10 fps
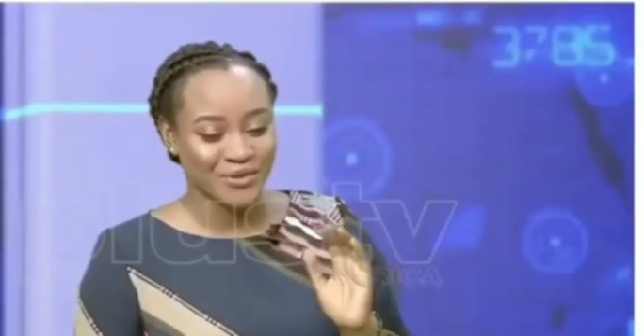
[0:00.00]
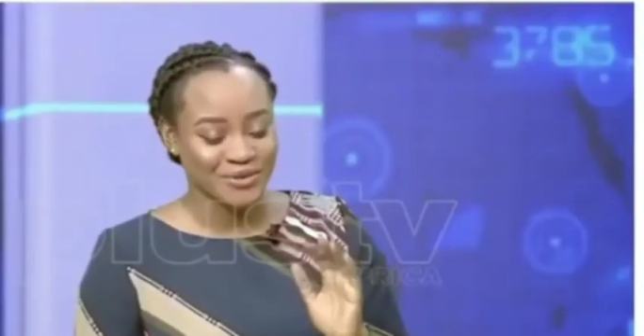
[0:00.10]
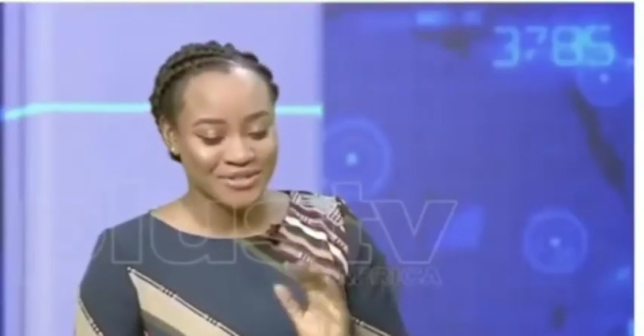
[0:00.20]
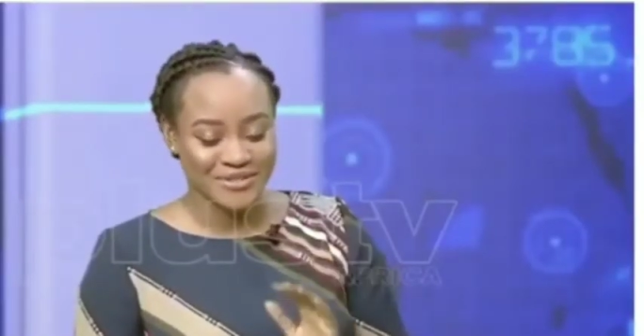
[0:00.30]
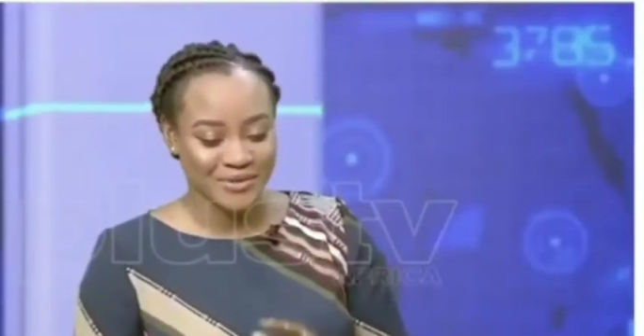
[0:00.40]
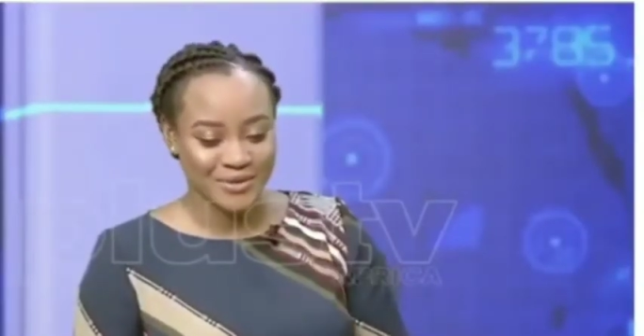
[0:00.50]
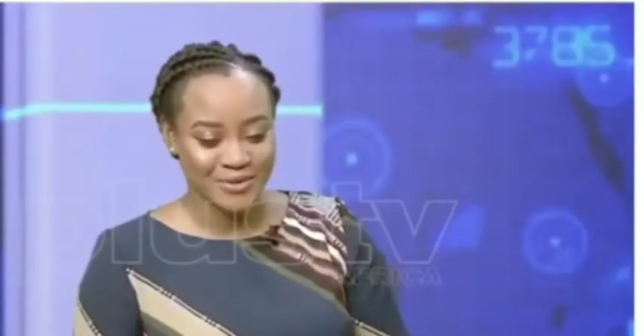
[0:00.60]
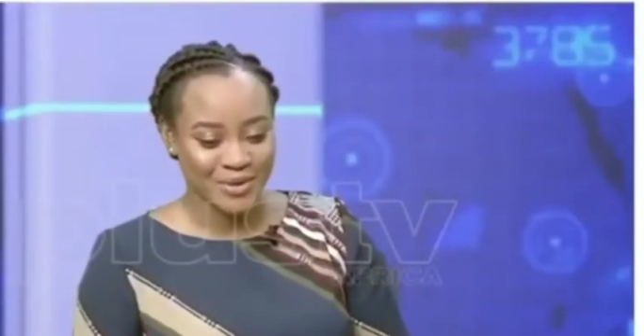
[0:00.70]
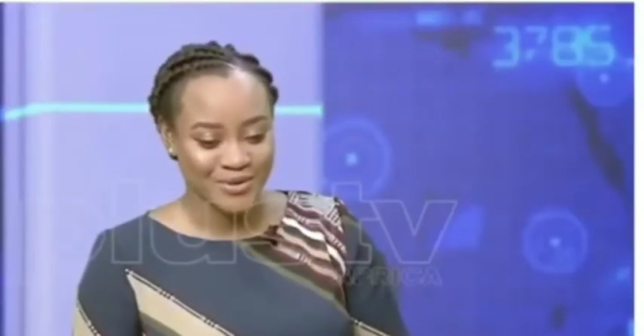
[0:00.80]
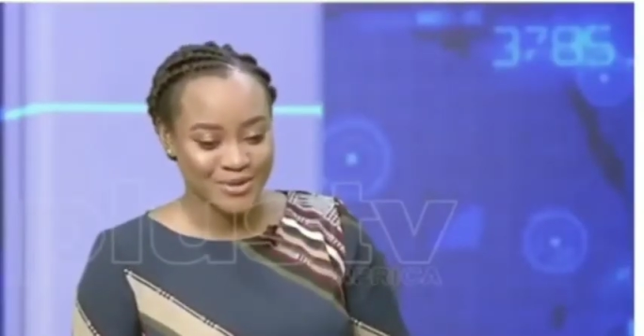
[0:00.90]
okay,
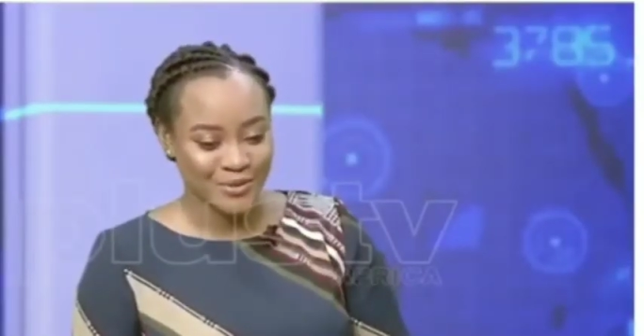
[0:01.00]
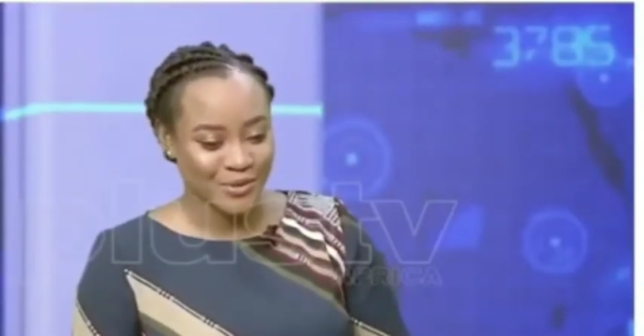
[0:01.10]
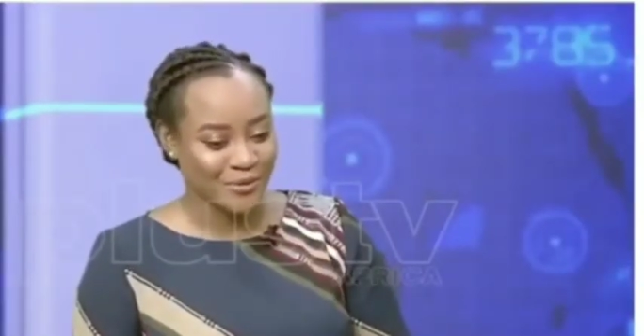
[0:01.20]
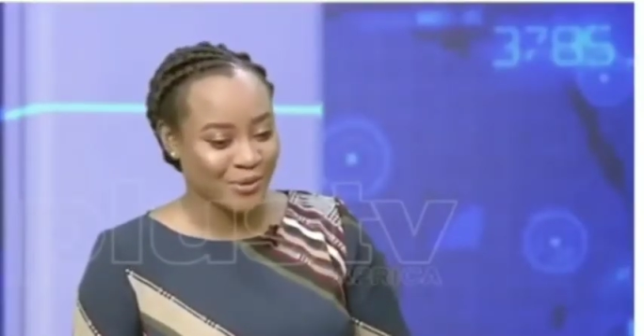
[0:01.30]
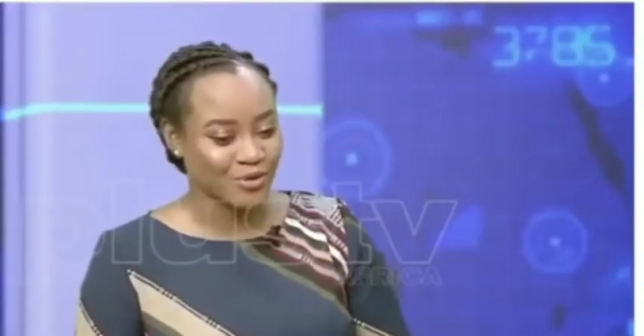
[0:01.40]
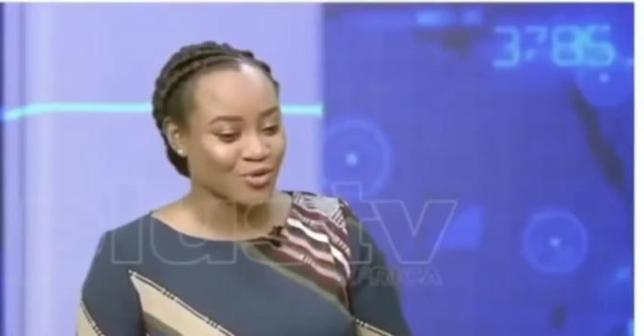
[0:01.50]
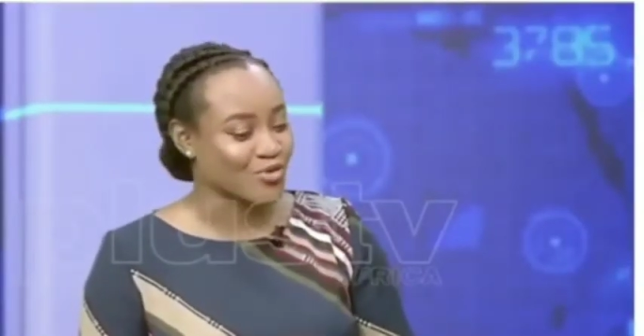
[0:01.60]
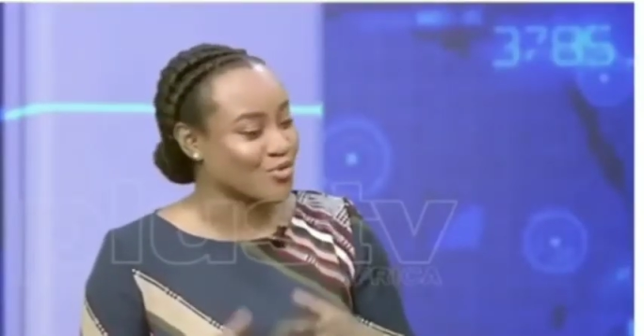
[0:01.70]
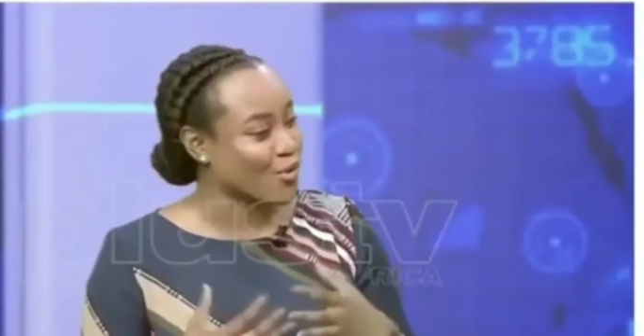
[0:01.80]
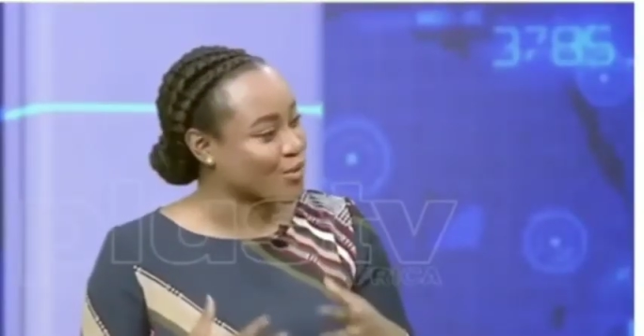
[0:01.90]
this
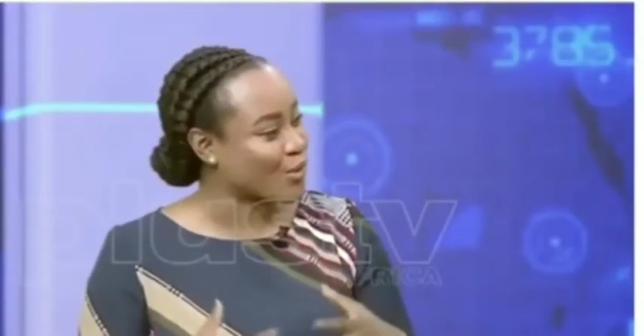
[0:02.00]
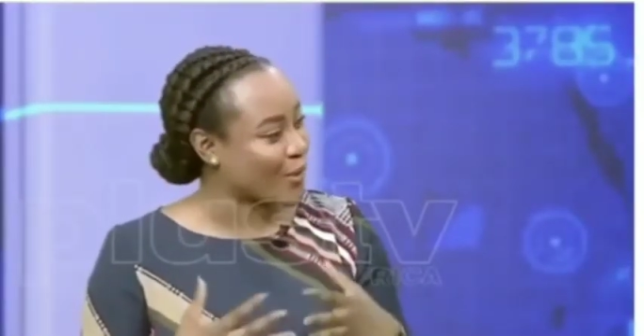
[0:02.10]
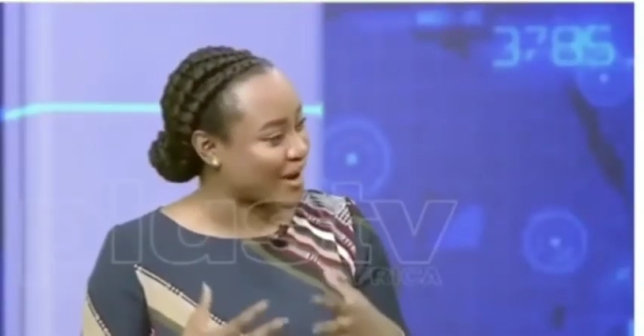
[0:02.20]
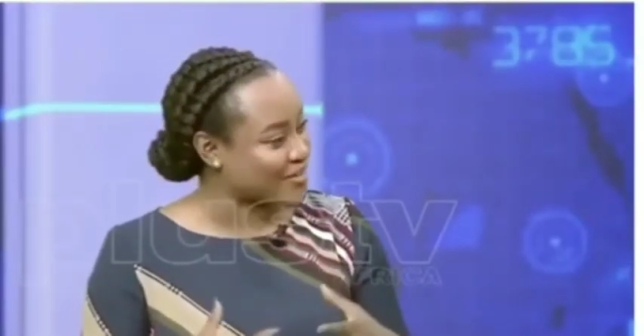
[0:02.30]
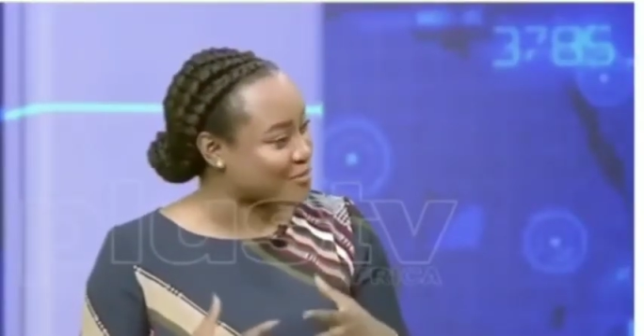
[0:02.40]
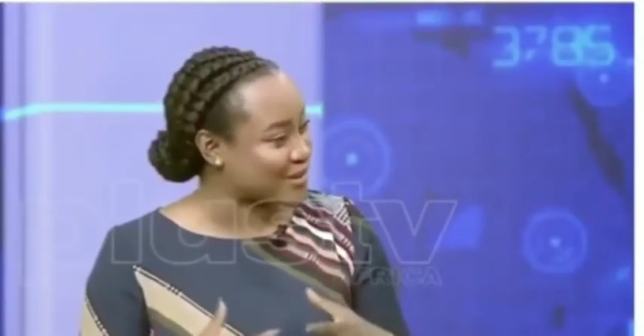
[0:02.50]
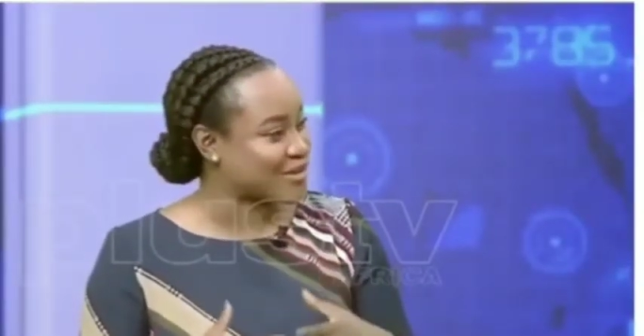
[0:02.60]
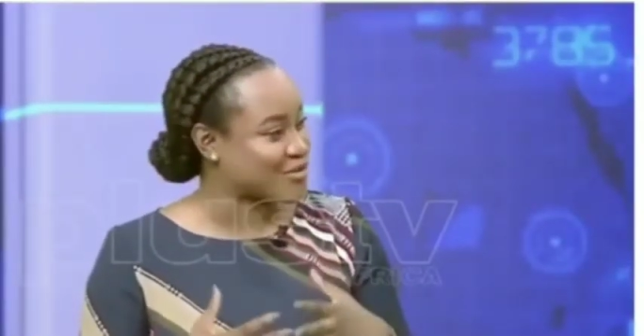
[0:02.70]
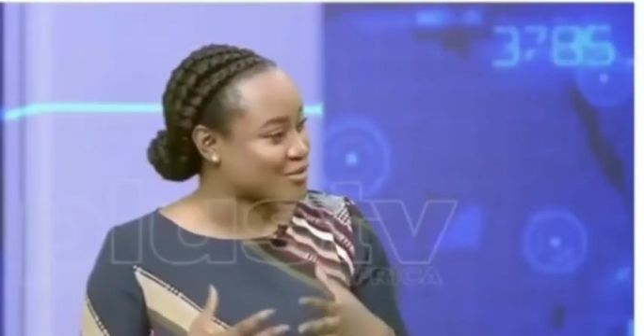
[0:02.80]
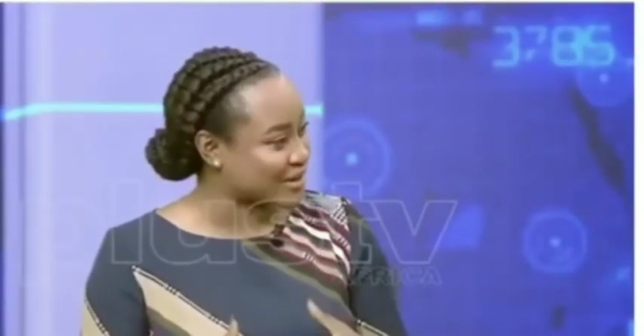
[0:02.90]
apparently is
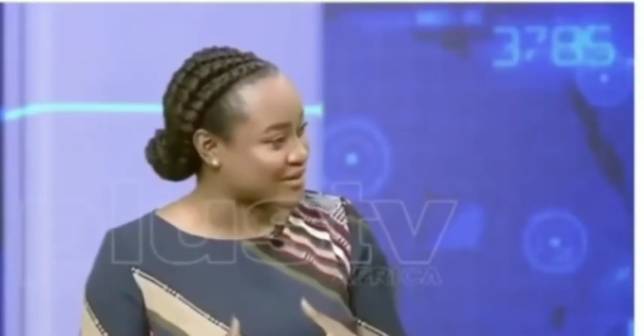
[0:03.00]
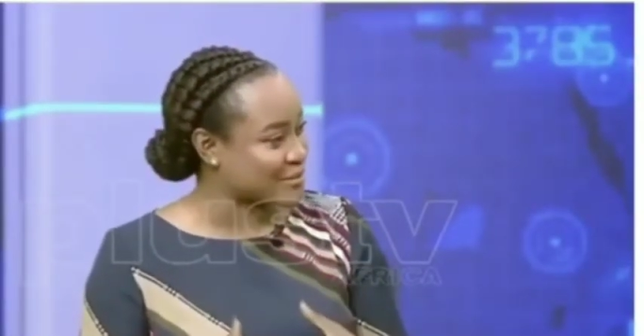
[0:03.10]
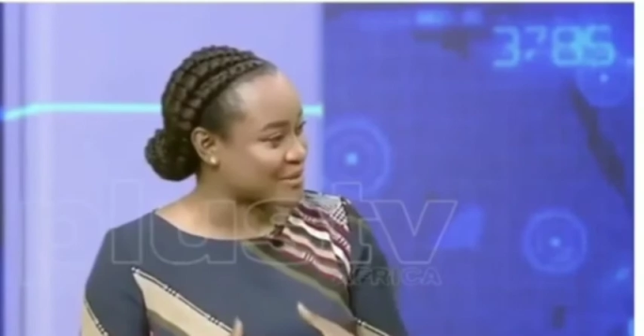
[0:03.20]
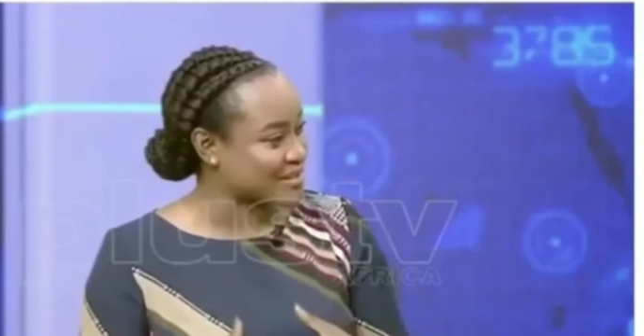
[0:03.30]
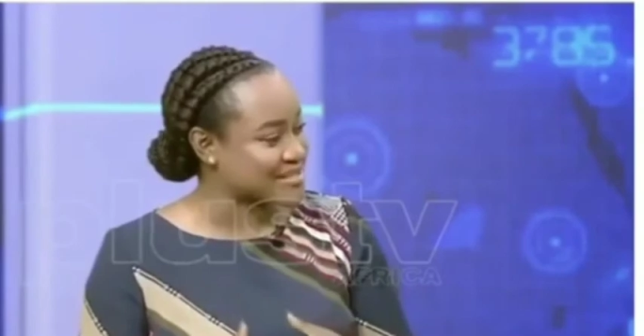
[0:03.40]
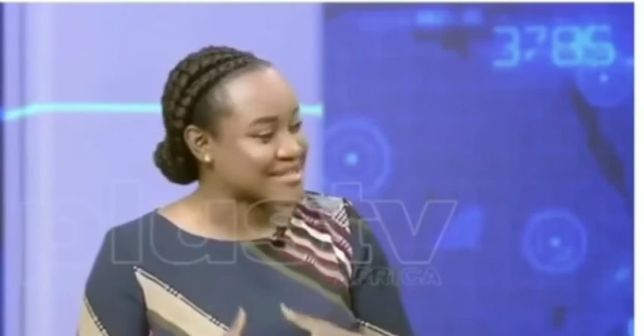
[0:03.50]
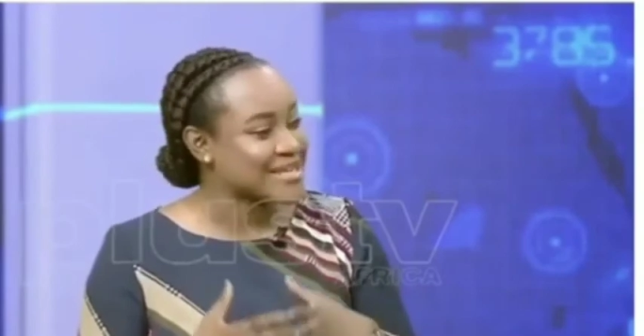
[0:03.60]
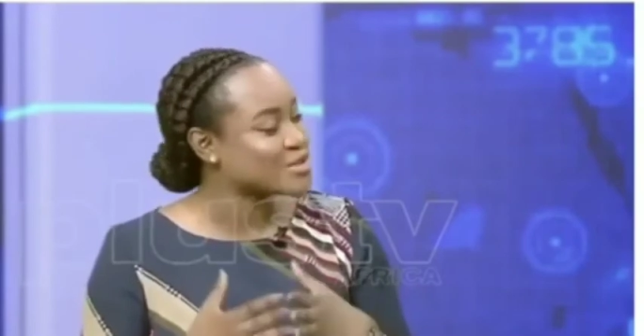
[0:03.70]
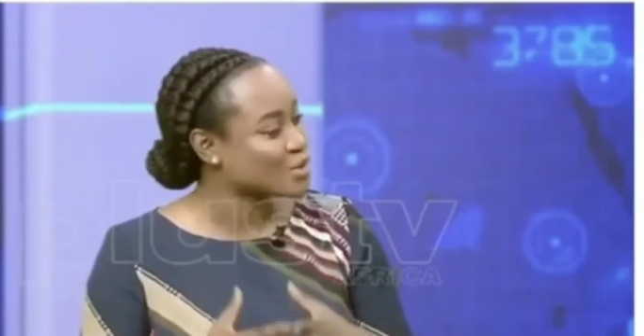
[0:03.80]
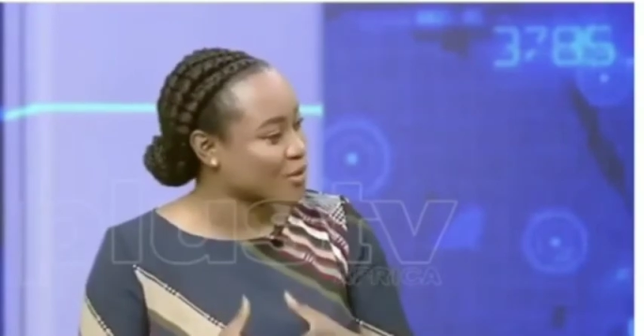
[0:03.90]
regarding
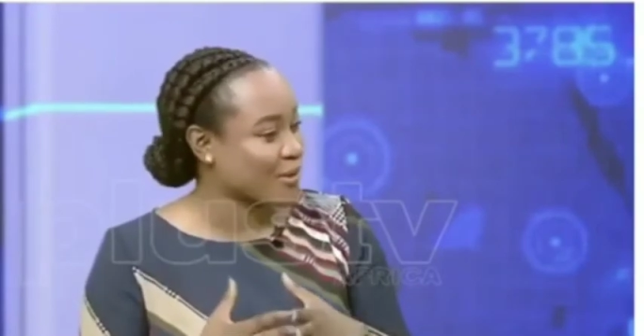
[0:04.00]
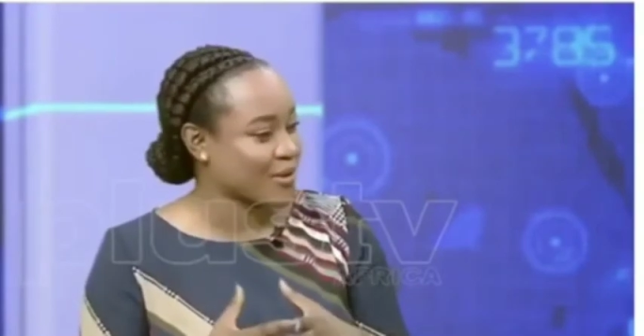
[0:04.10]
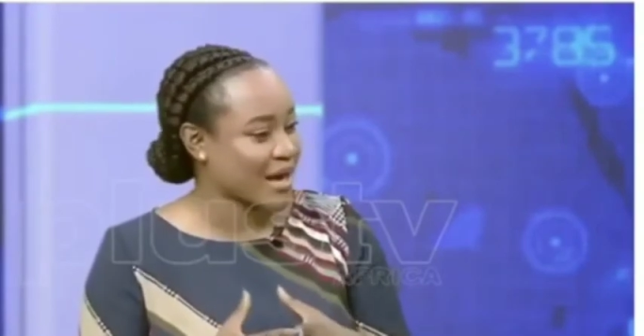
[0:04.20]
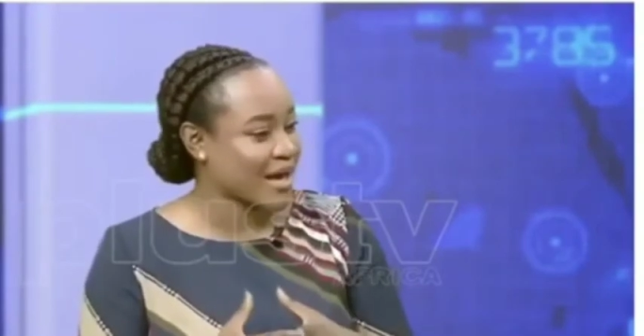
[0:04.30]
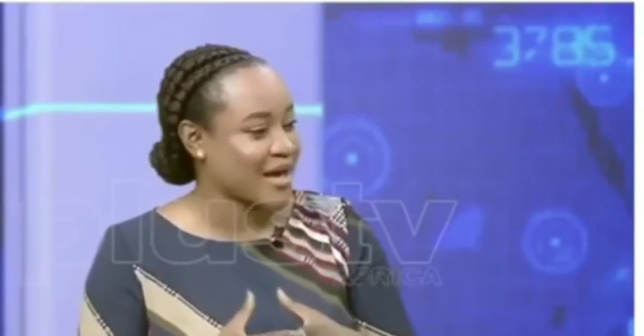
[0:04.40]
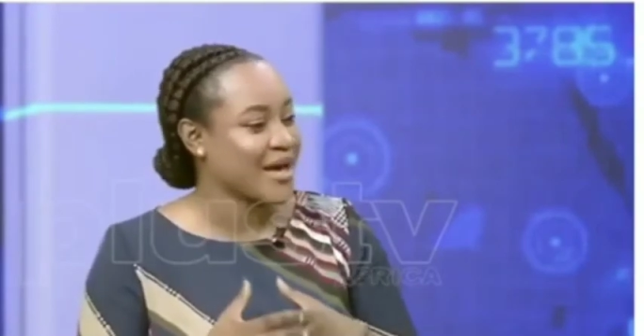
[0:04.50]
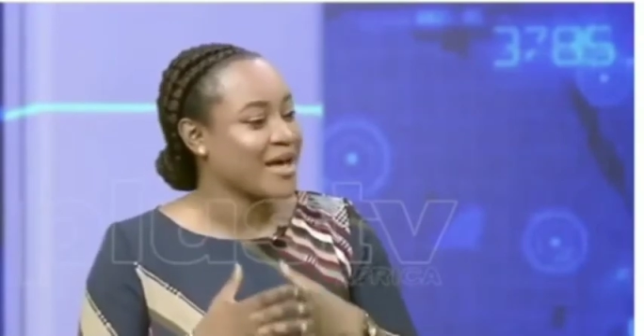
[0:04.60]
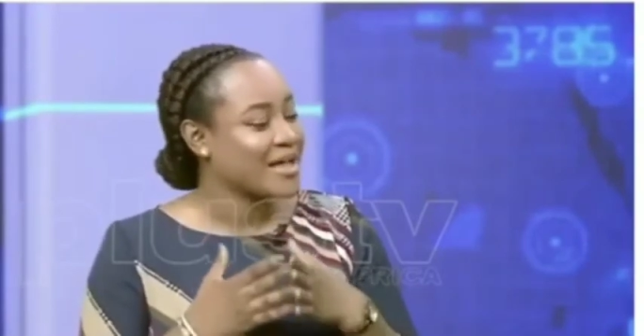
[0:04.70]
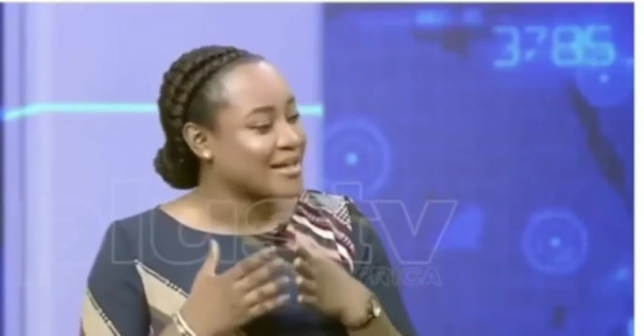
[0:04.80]
ladies in general,